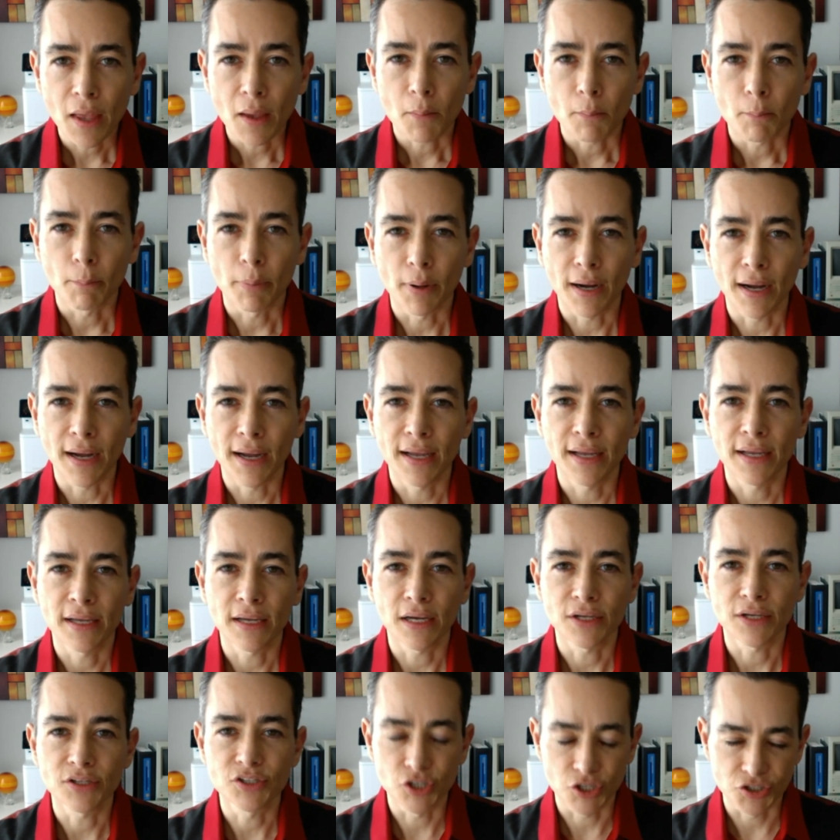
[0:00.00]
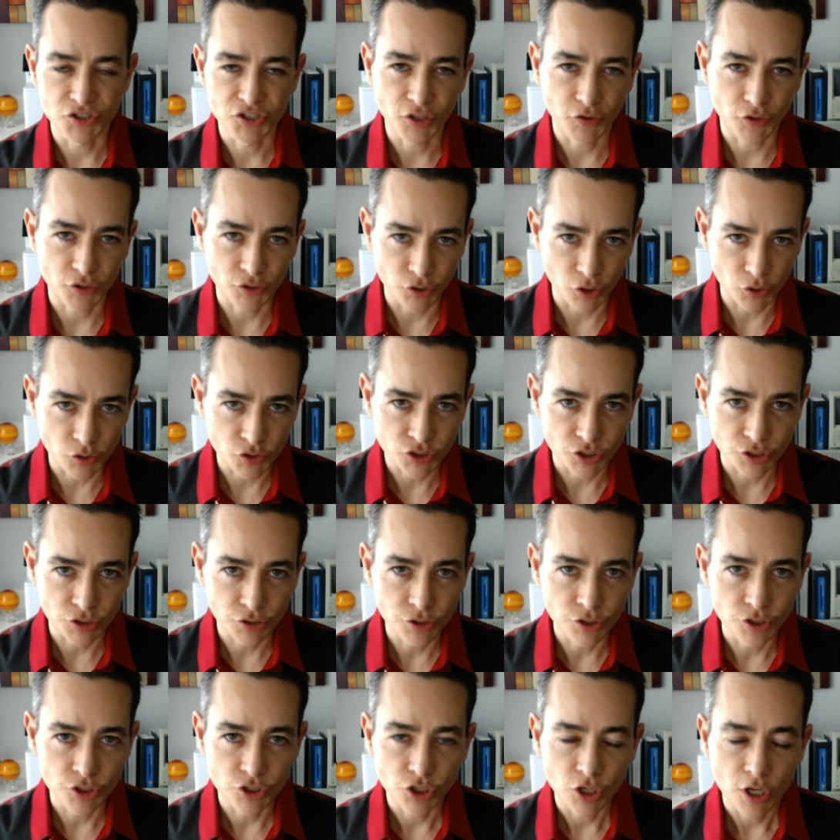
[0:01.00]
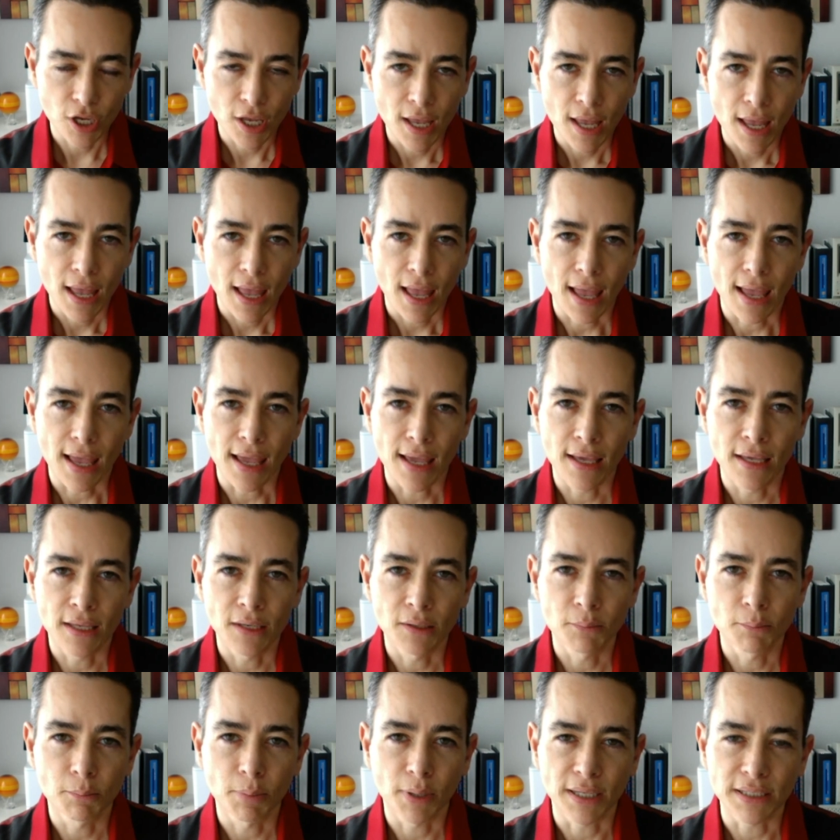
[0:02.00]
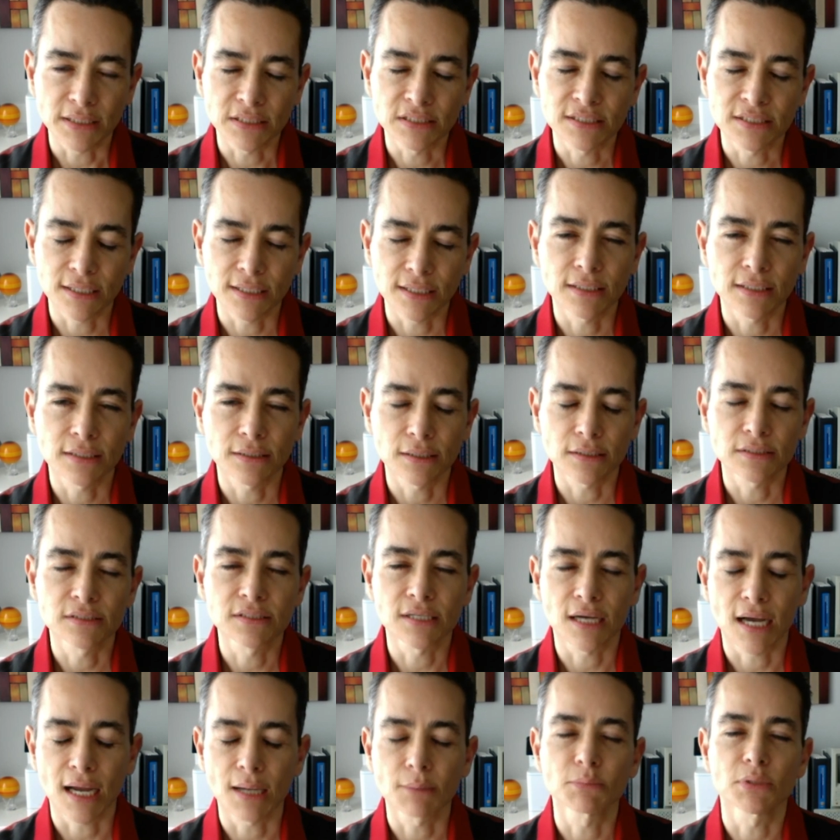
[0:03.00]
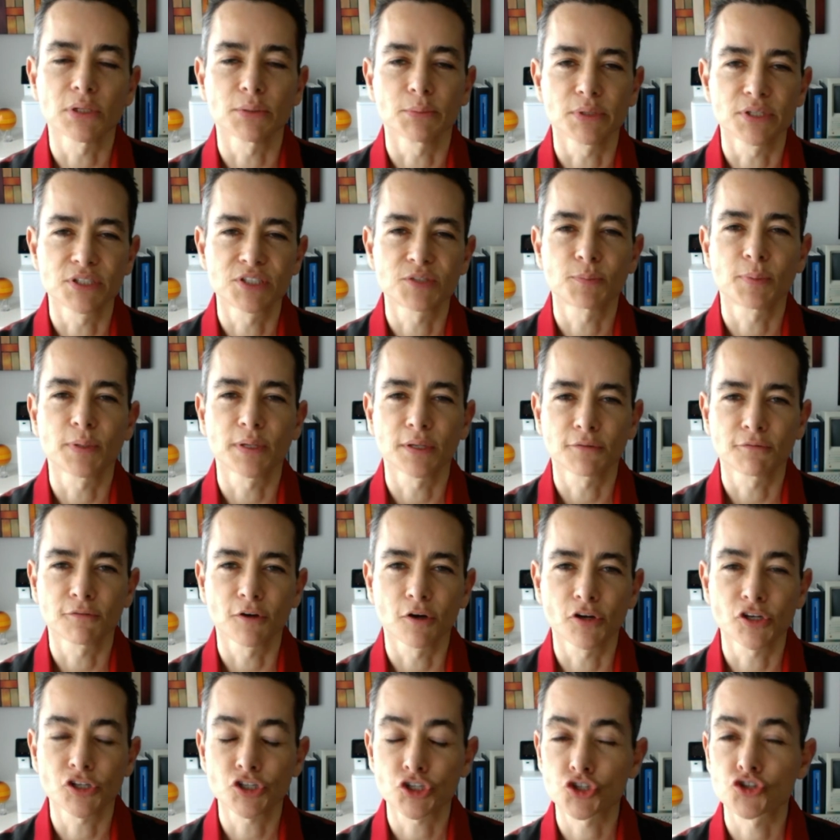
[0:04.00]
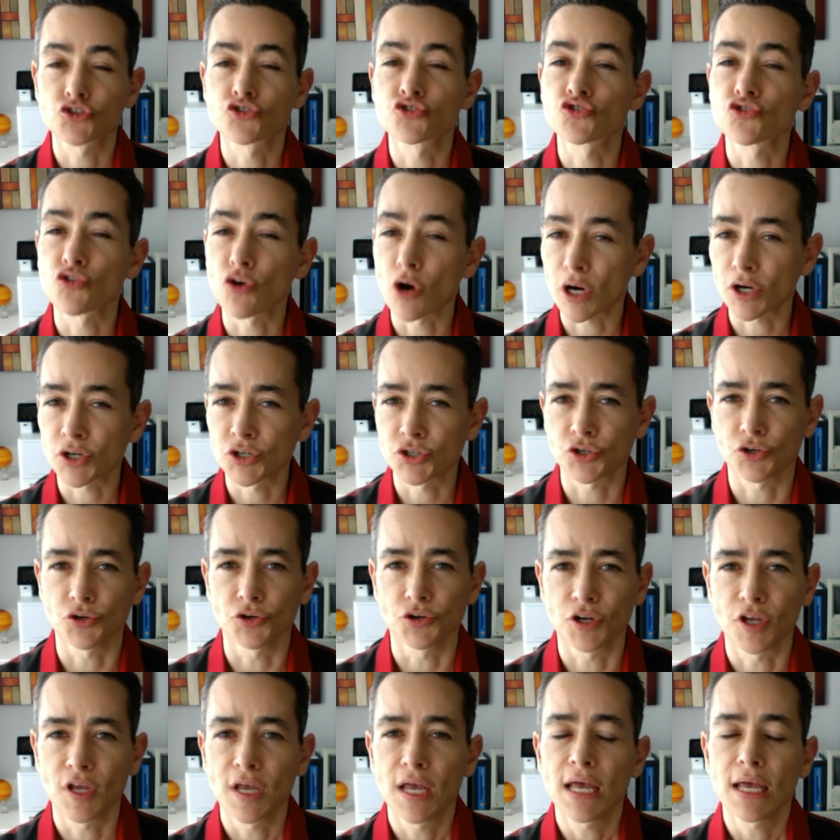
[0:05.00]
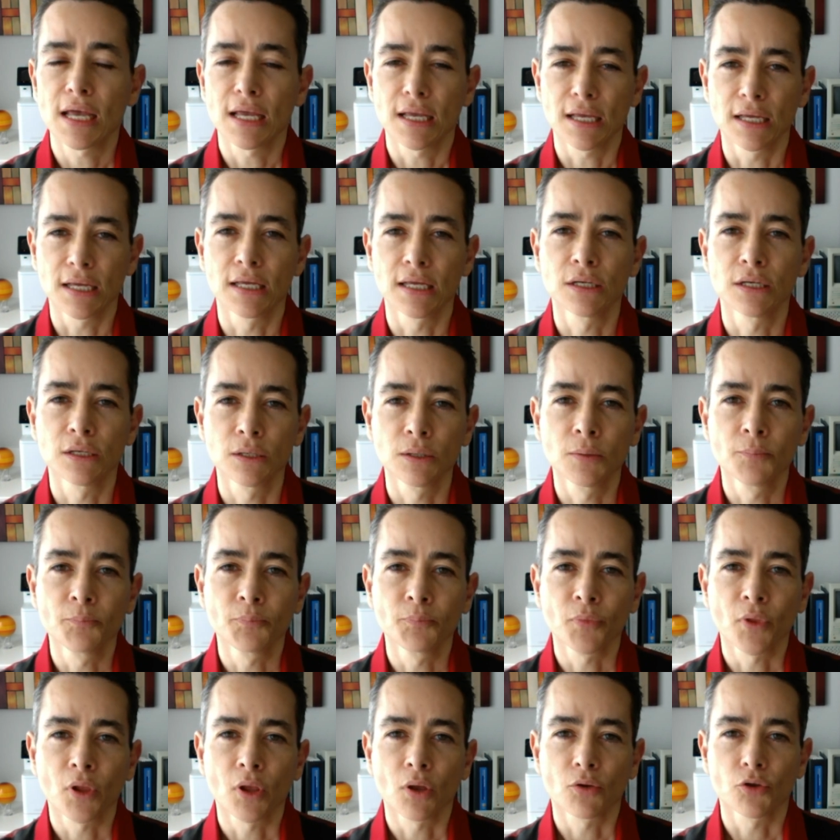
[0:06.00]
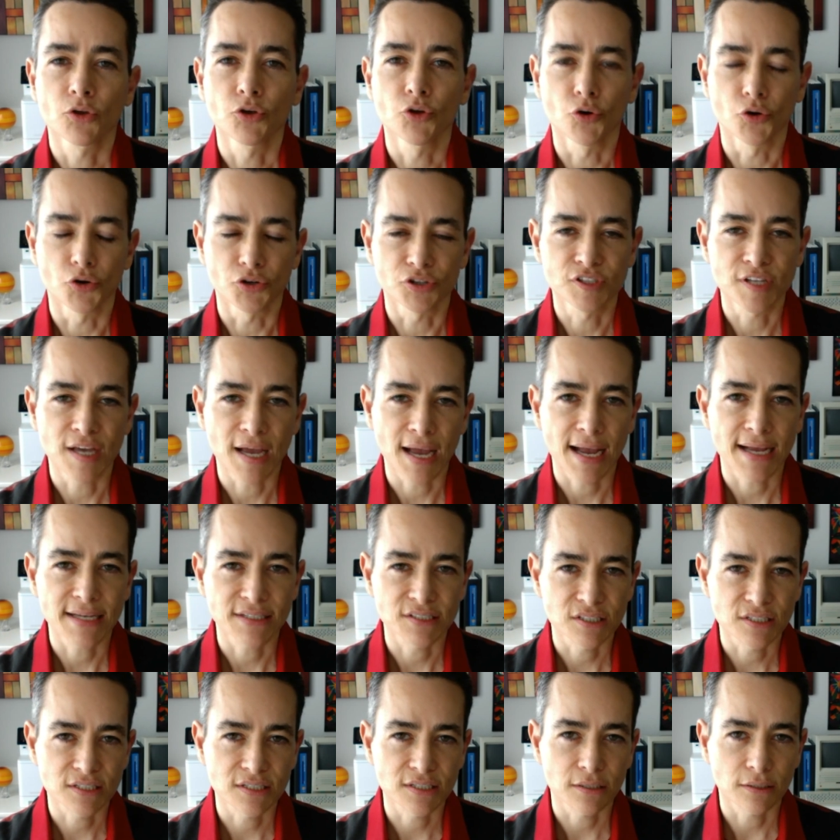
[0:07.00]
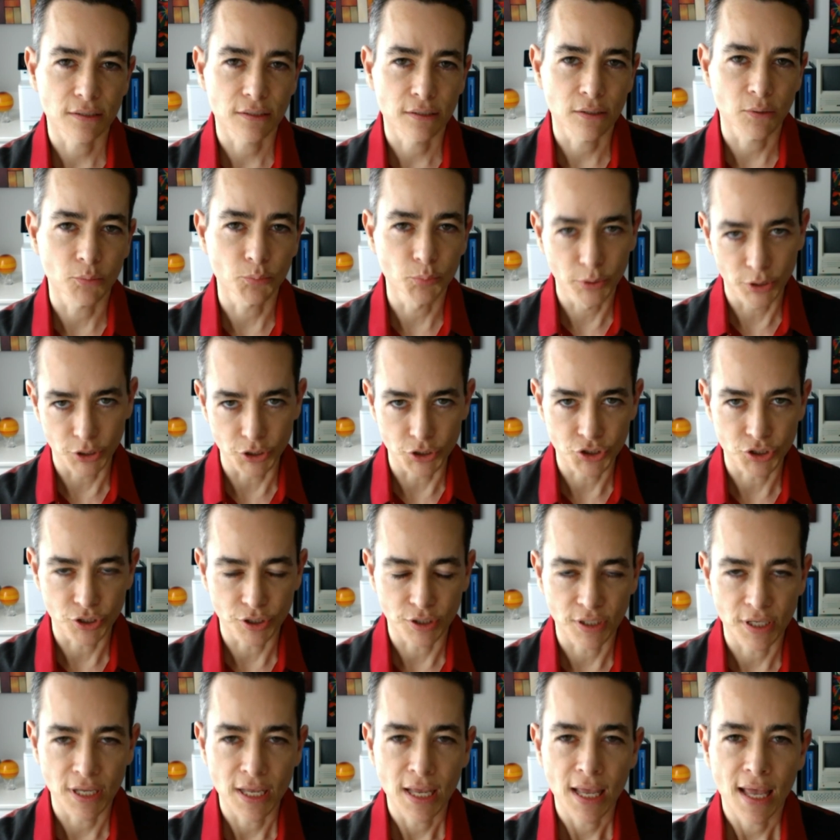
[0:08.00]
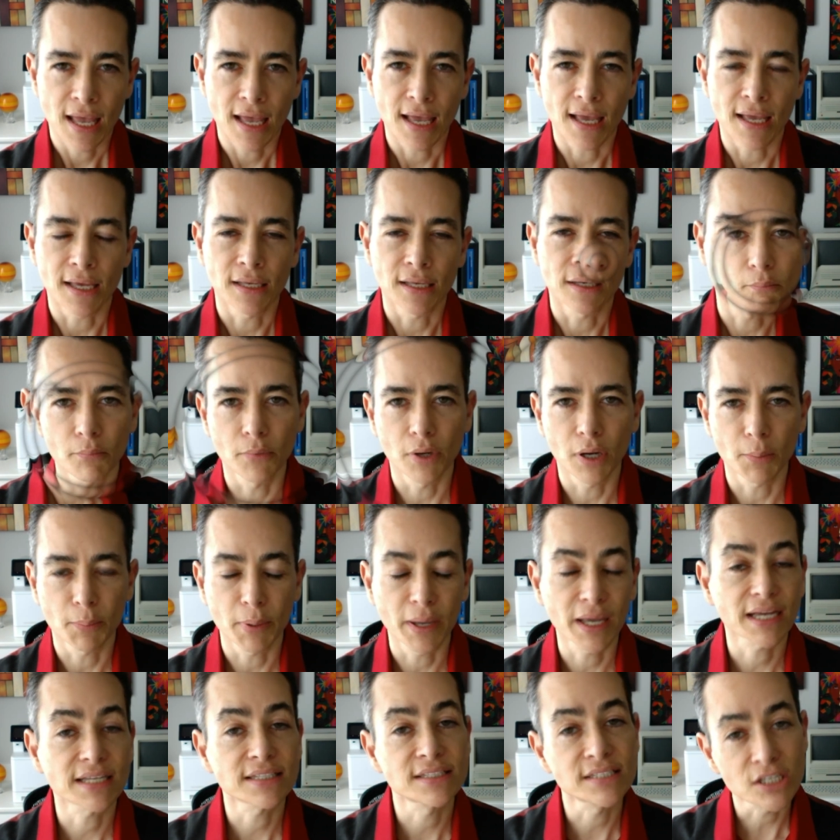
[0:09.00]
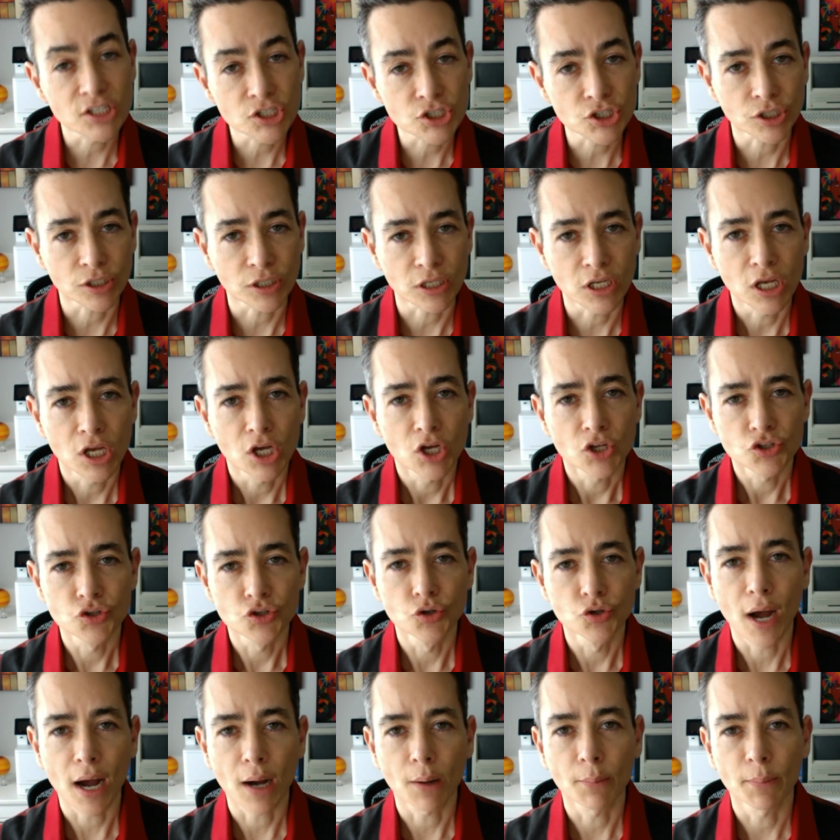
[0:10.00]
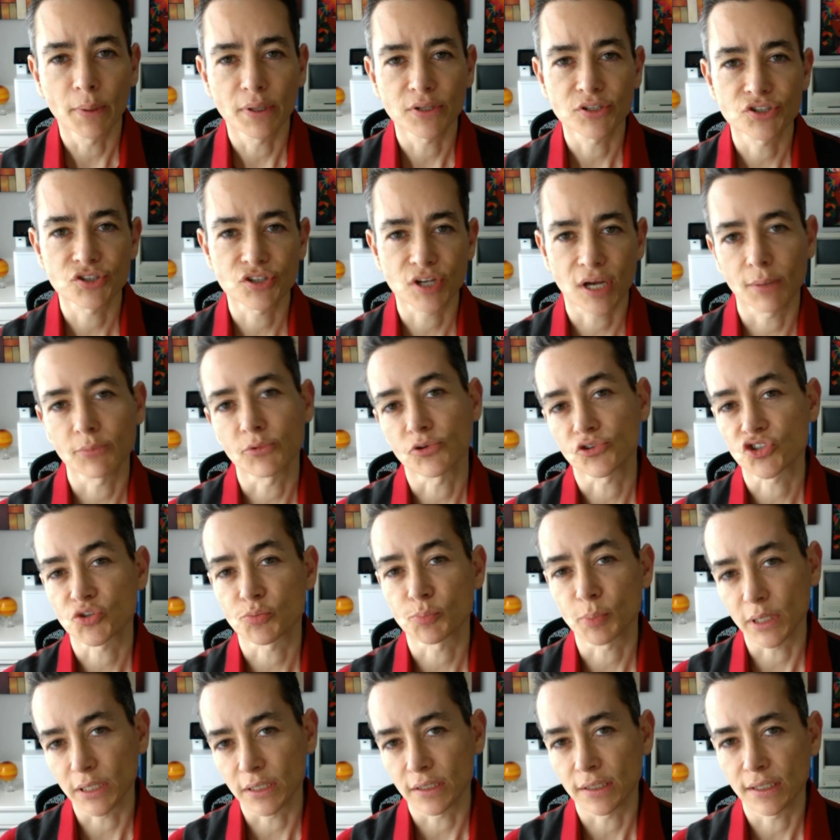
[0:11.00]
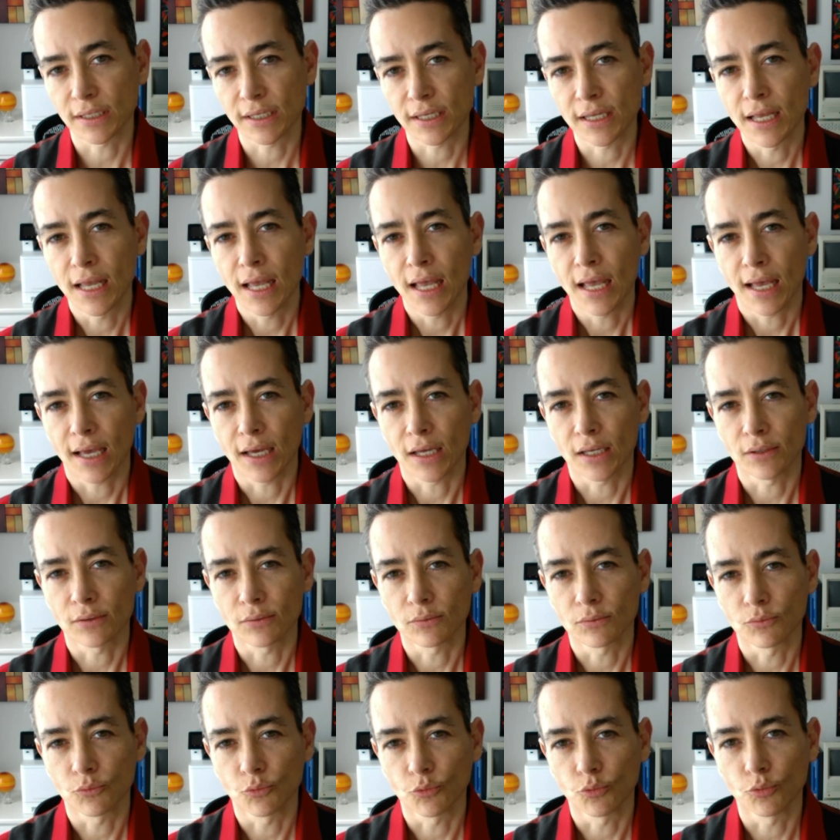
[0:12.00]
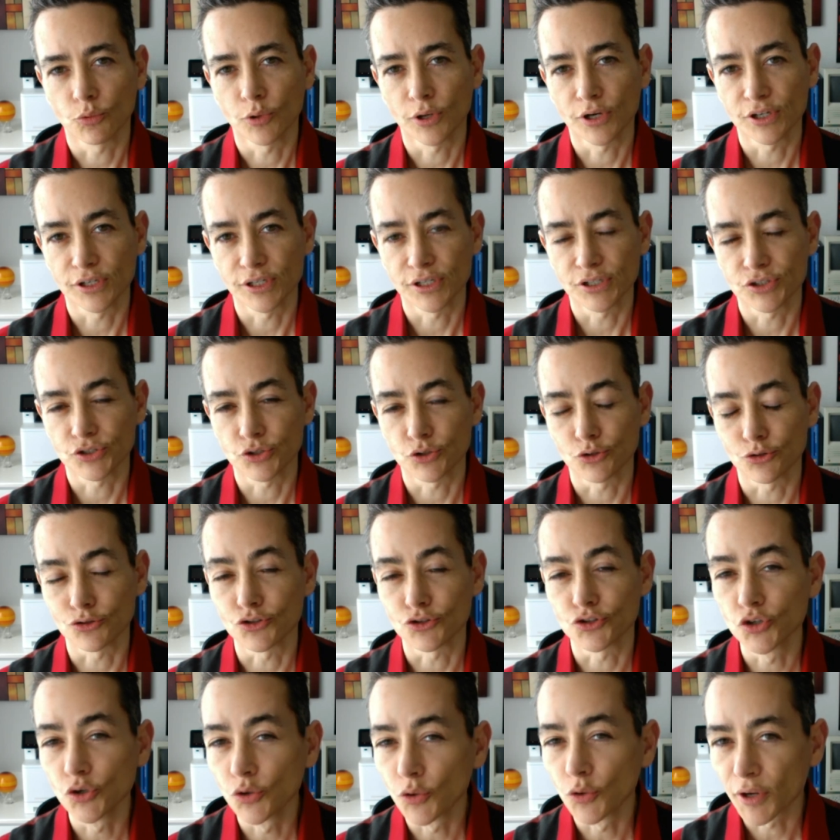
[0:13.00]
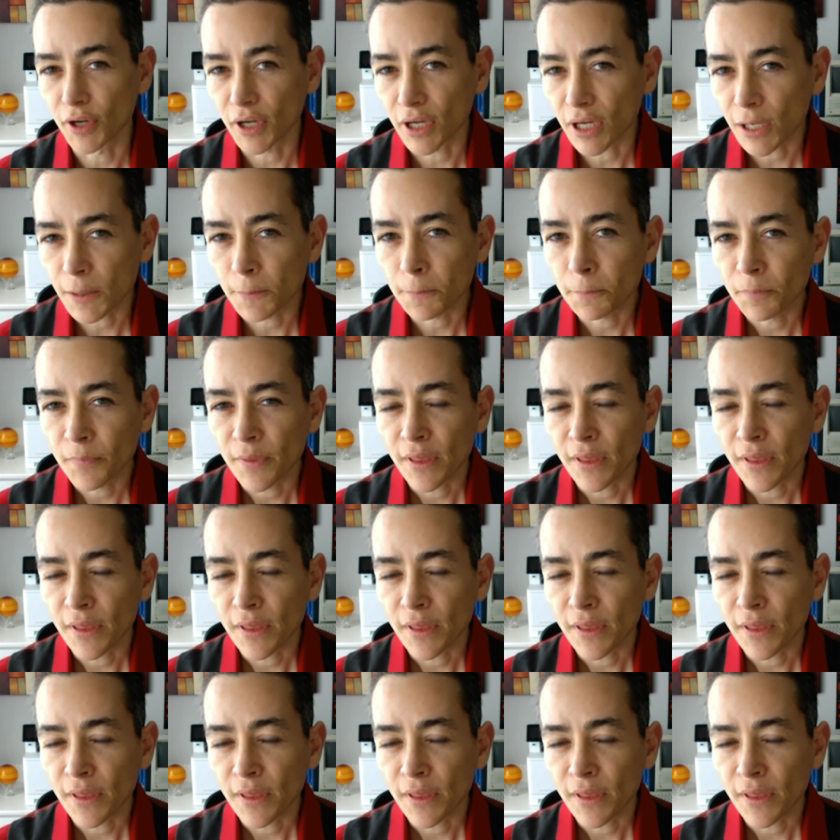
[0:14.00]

by adjusting the dosage, and by setting time limits, being very structured in your task completion and paying attention to how much time you're spending and what it is you're doing,